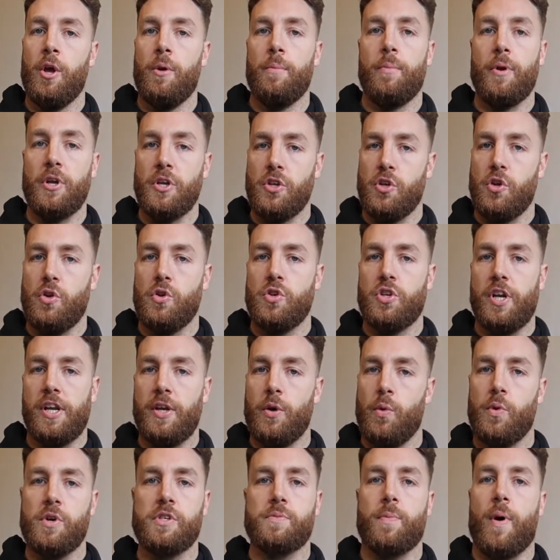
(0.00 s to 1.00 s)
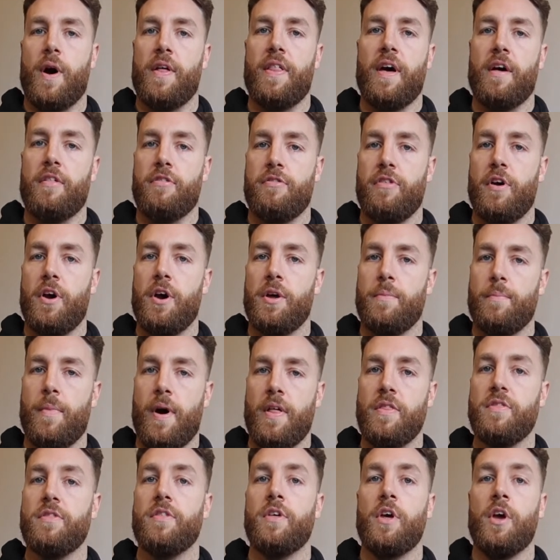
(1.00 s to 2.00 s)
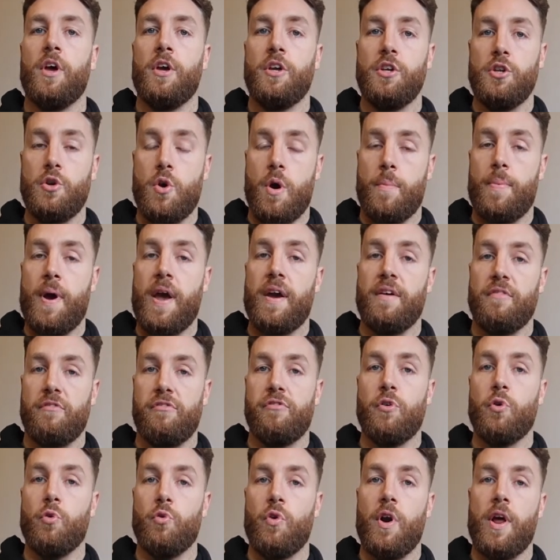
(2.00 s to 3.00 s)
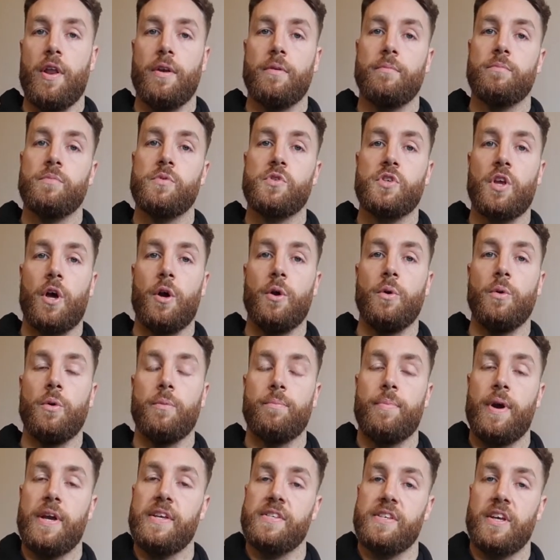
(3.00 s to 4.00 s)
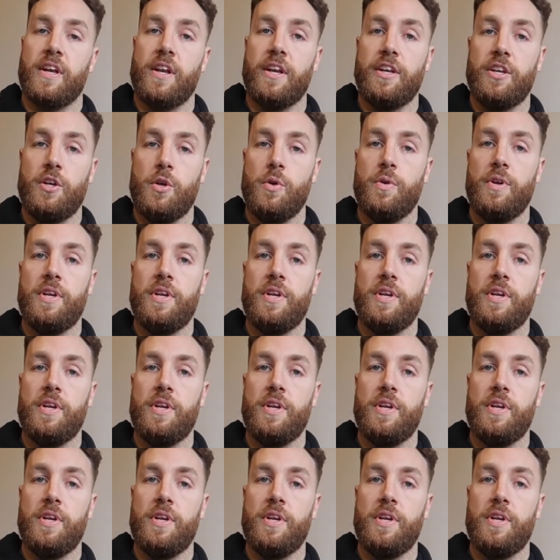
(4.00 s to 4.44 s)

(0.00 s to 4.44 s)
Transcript: But usually always by that third month, you're paying full rent. So basically you